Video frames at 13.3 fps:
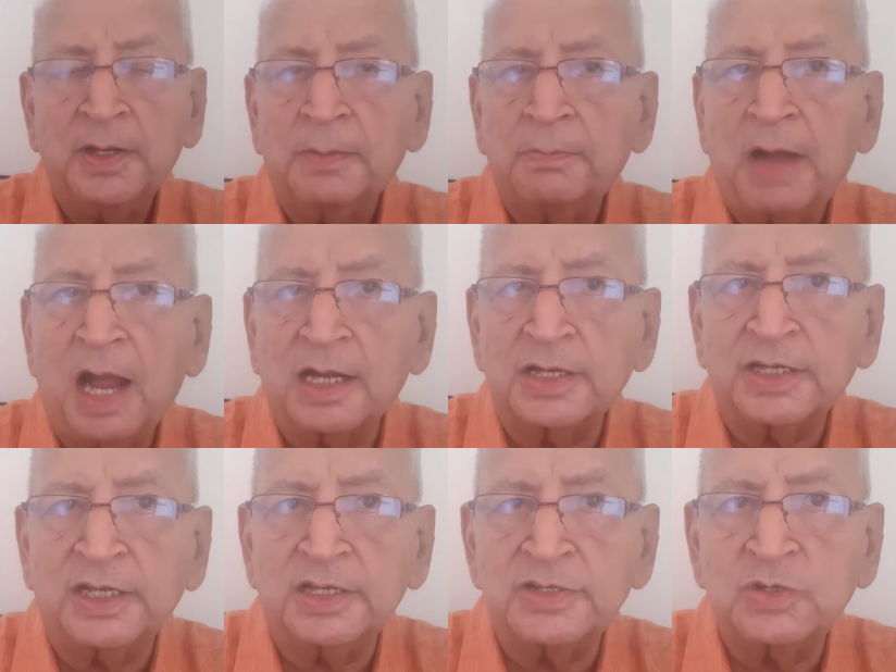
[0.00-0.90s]

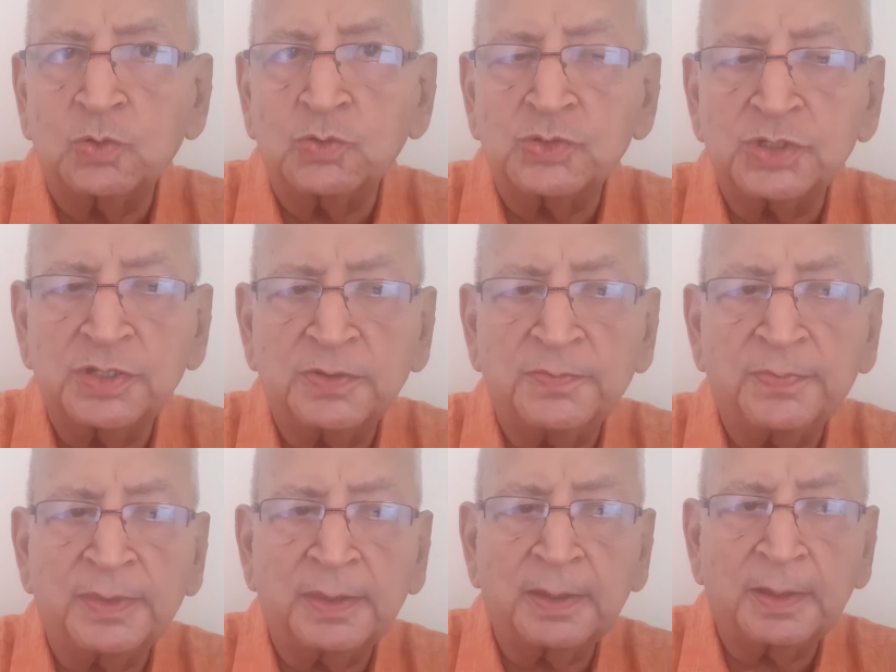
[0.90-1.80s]
Marketeers use
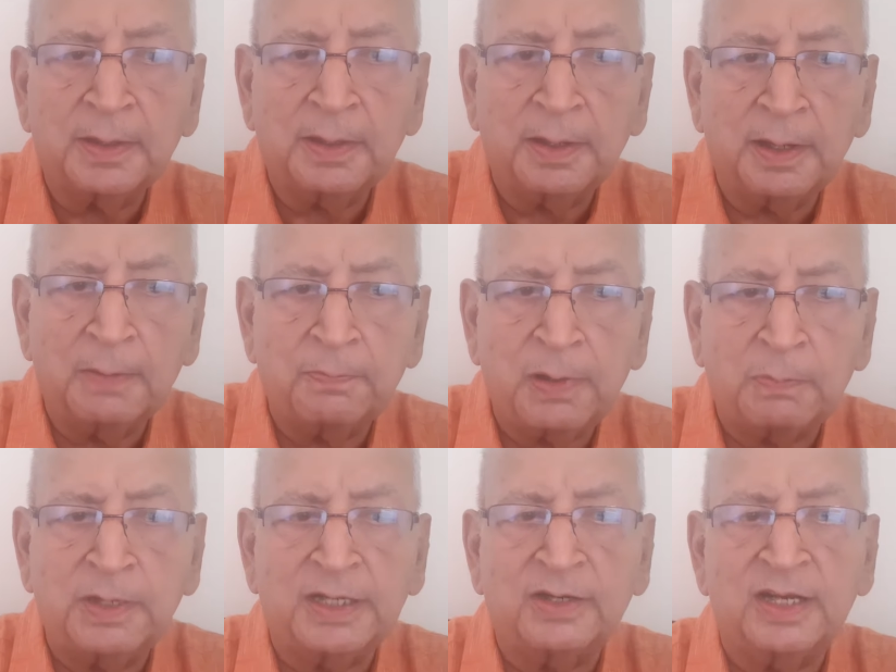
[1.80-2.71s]
uh,
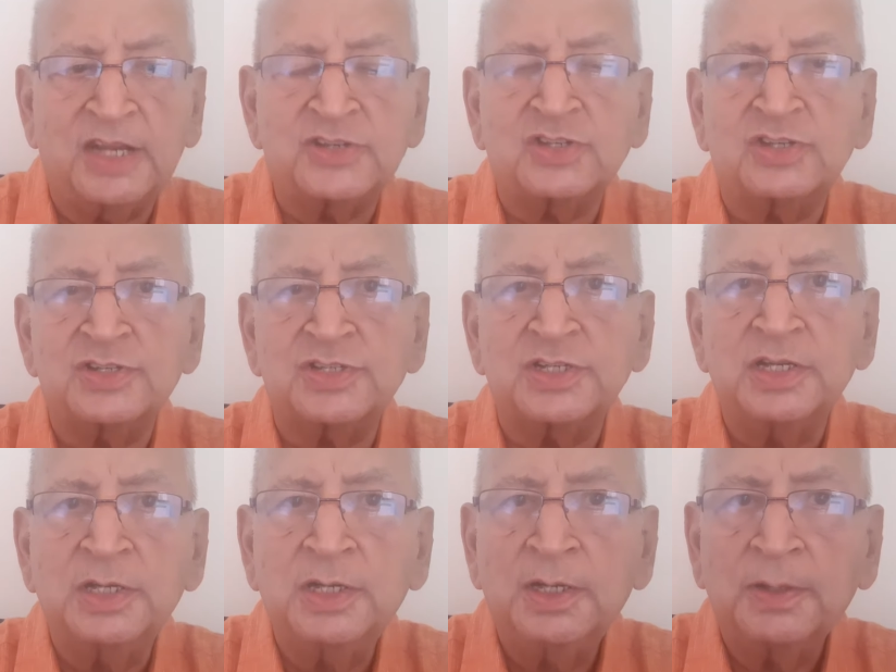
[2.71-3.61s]
public relations,
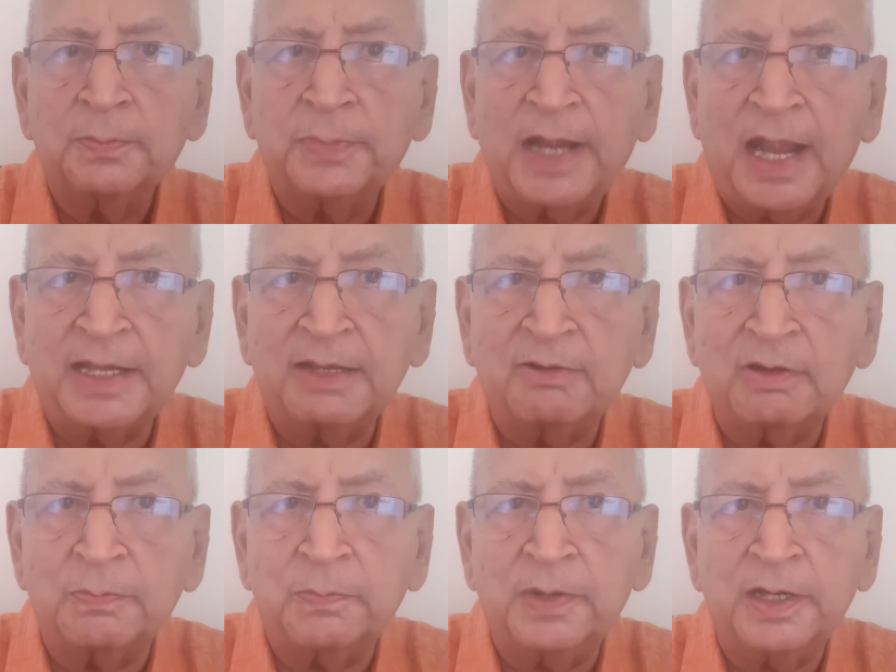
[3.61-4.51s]
brand
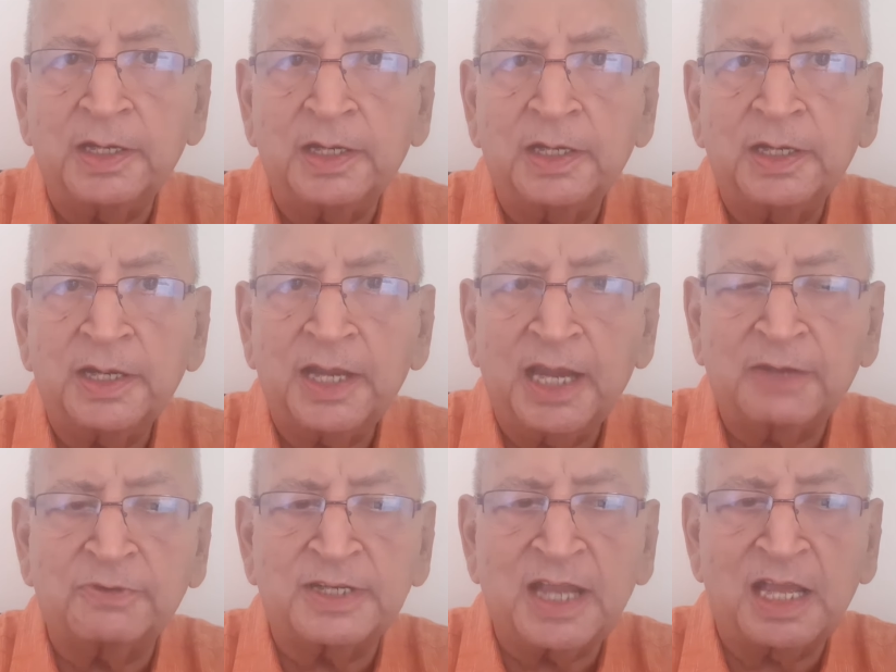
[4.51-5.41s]
development,
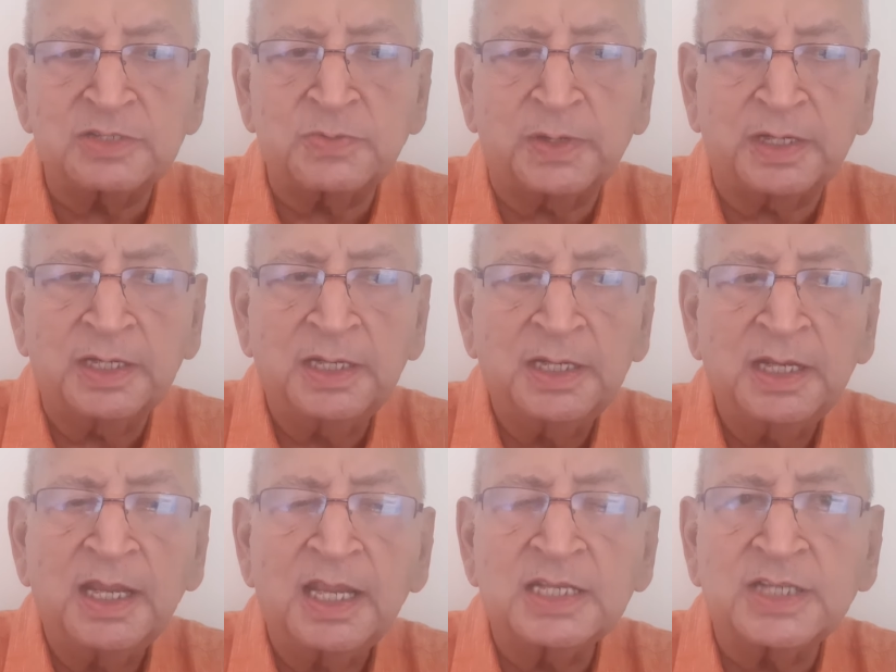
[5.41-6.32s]
advertising,
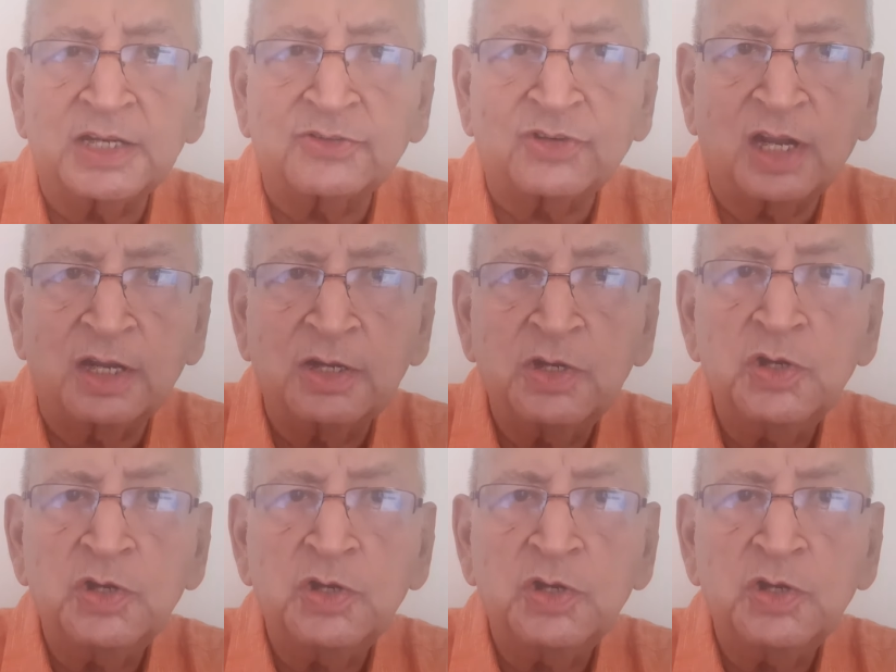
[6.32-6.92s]
etc.